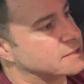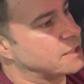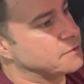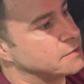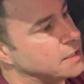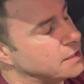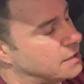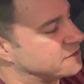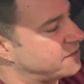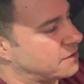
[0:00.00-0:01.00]
So
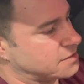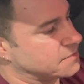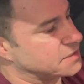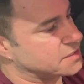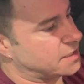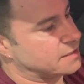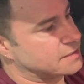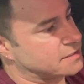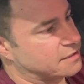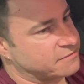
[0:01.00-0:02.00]
as far as I'm concerned,
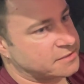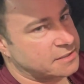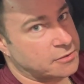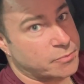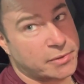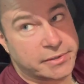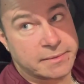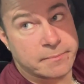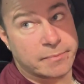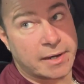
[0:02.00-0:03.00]
it's kind of a null point.
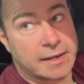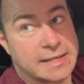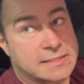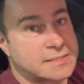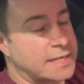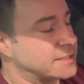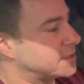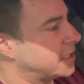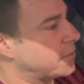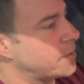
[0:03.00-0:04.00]
But it's
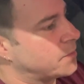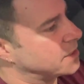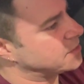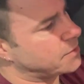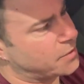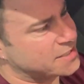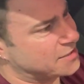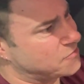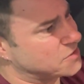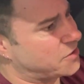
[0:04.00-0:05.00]
like I said, we wanted to
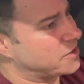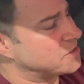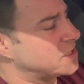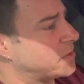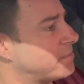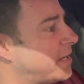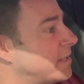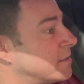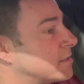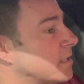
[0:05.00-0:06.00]
get on the dyno, see what it
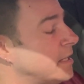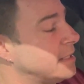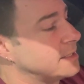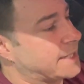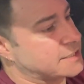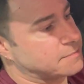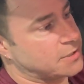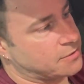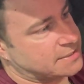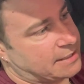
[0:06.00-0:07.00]
makes, get some
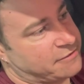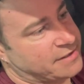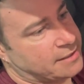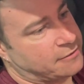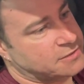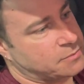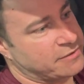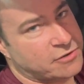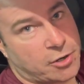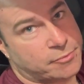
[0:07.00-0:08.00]
logs out of it. Obviously,
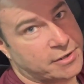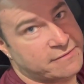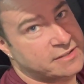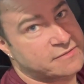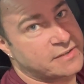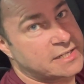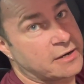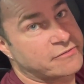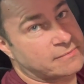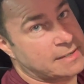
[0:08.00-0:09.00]
we've got a previous
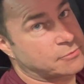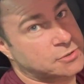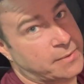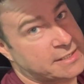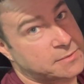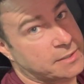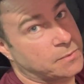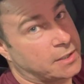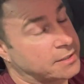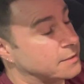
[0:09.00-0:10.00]
video from April
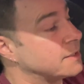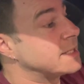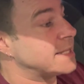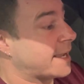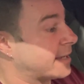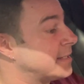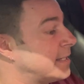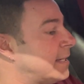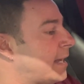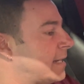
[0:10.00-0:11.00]
2021. Yeah.
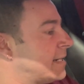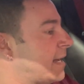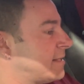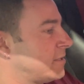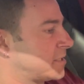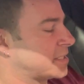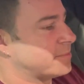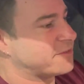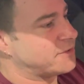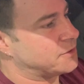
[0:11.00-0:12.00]
And like I
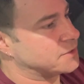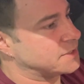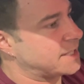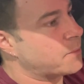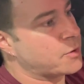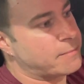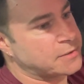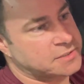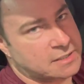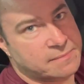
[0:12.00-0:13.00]
said before, there will
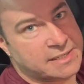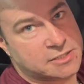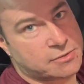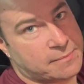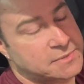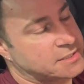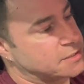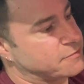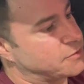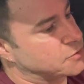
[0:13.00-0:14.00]
most likely be
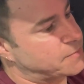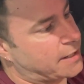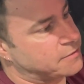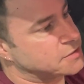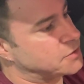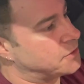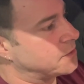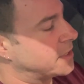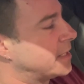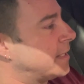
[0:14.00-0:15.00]
discrepancies with horsepower and
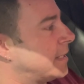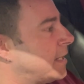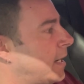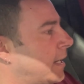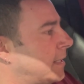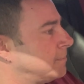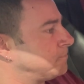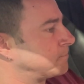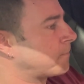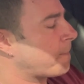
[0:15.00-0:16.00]
torque.
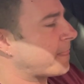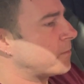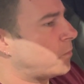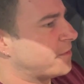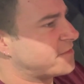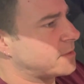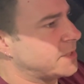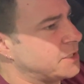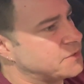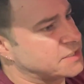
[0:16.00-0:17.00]
One thing
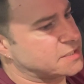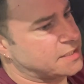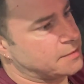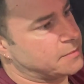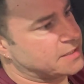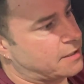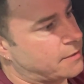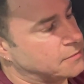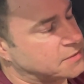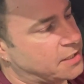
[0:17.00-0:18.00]
we used to see with our
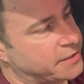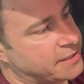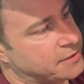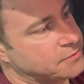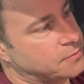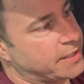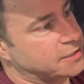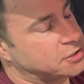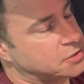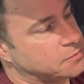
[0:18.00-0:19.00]
old dyno,
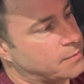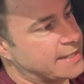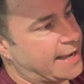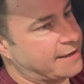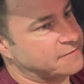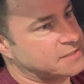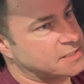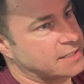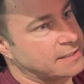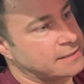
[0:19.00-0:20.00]
which we have
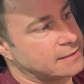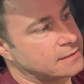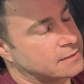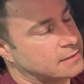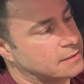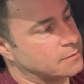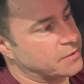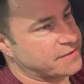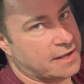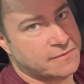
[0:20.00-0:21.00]
seen
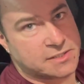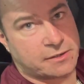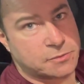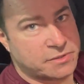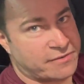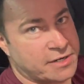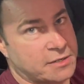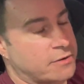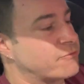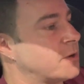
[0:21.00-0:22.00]
with other dynos with a very
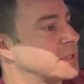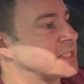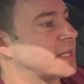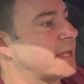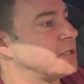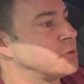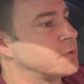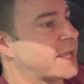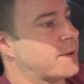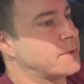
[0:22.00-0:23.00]
light roller set, is you'll
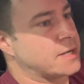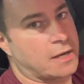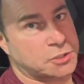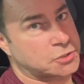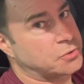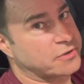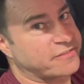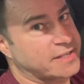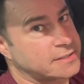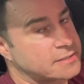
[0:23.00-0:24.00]
get larger torque
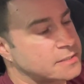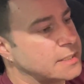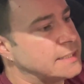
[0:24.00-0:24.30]
figures.